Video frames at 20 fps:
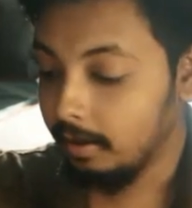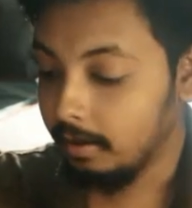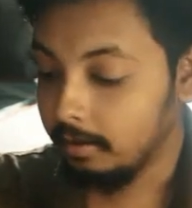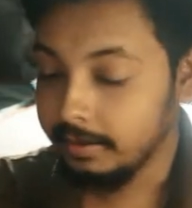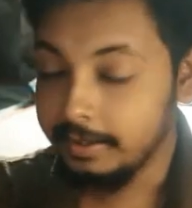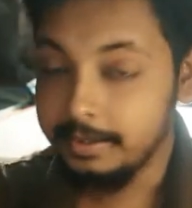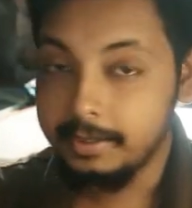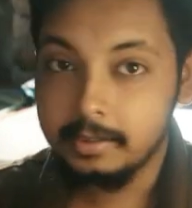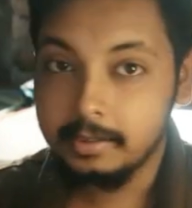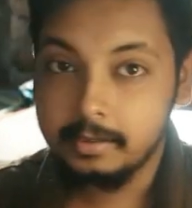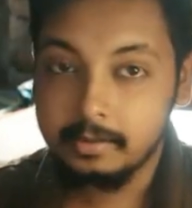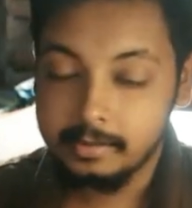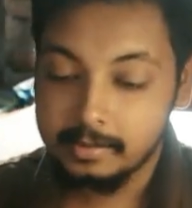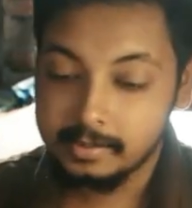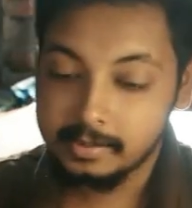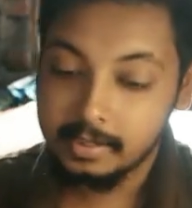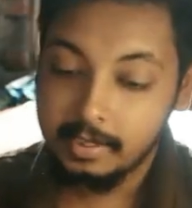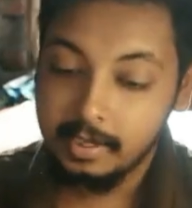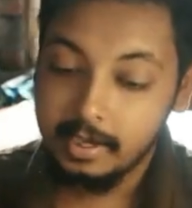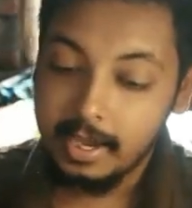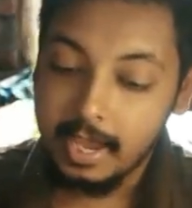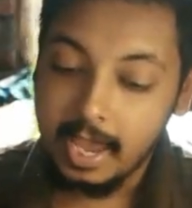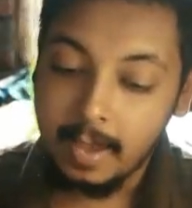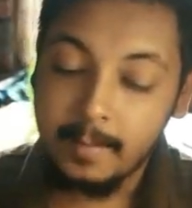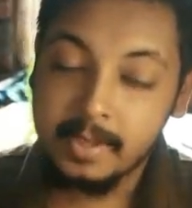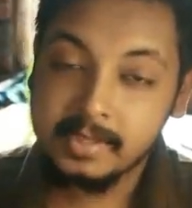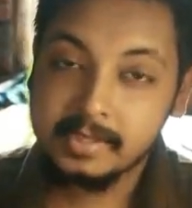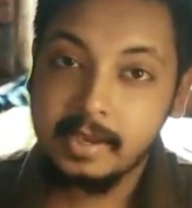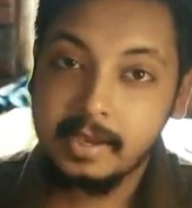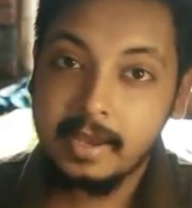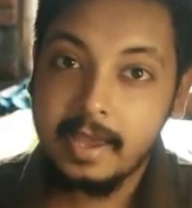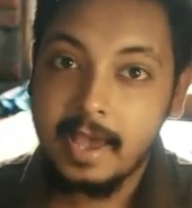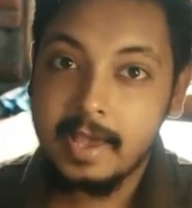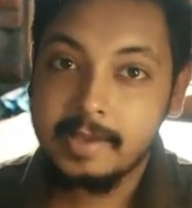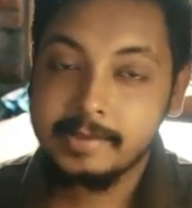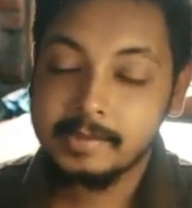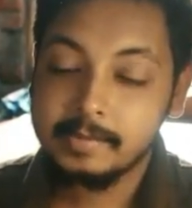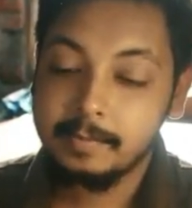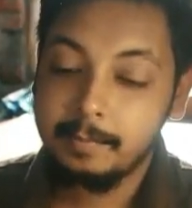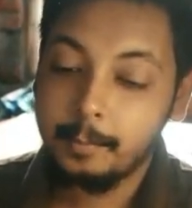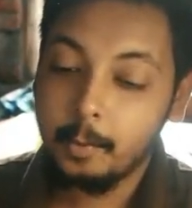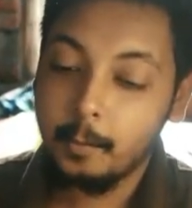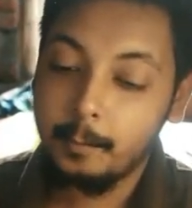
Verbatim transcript: uh, internals MSI has